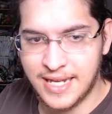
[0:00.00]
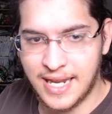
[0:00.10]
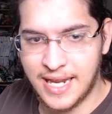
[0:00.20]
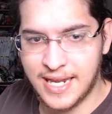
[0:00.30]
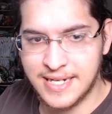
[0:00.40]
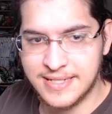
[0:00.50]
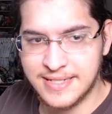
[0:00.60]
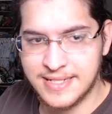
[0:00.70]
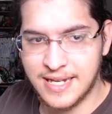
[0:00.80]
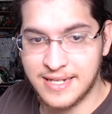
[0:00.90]

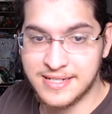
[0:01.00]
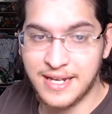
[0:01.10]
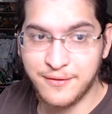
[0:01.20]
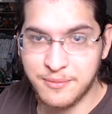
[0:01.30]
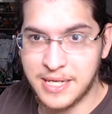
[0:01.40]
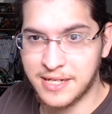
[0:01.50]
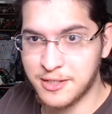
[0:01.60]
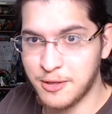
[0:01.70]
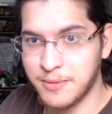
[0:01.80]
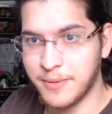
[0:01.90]
And aside from
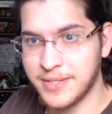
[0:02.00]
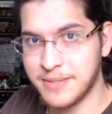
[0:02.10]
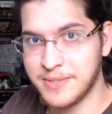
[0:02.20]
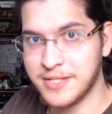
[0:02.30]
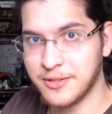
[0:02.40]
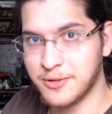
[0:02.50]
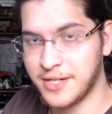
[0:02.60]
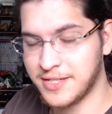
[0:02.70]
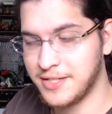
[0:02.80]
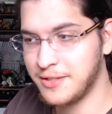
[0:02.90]
Inktober, which I'm still
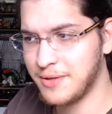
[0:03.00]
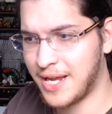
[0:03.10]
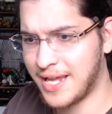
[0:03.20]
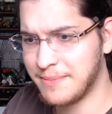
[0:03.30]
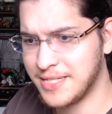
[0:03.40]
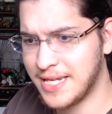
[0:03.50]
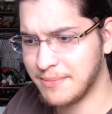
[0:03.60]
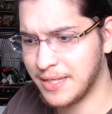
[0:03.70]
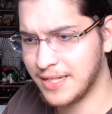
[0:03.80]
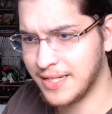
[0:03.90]
trying to do, I am a day
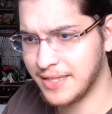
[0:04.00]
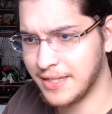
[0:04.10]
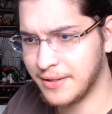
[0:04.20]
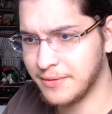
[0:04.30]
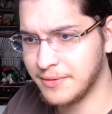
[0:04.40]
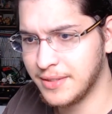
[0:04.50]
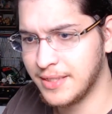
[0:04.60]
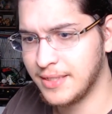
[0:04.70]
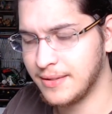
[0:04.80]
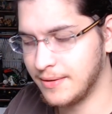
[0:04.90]
behind though.
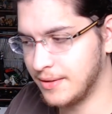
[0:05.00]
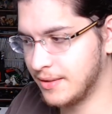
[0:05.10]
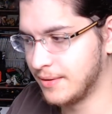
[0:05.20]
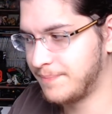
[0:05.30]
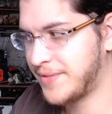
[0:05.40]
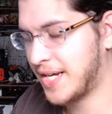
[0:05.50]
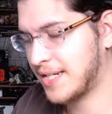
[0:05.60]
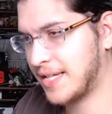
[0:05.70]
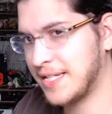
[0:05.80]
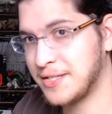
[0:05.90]

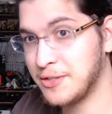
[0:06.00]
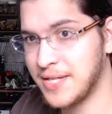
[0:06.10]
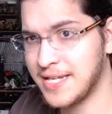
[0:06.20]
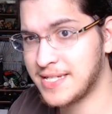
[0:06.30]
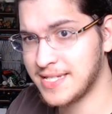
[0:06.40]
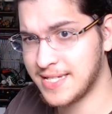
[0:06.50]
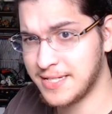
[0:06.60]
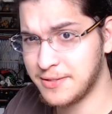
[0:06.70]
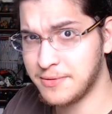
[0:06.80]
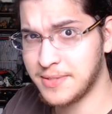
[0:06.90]
Technically 2 days because I
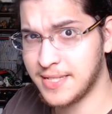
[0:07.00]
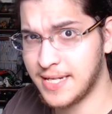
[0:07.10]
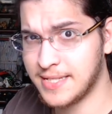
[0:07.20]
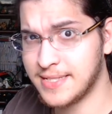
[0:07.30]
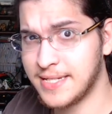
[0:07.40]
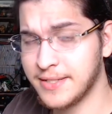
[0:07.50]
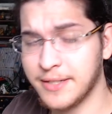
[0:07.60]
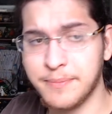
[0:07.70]
didn't do today's either.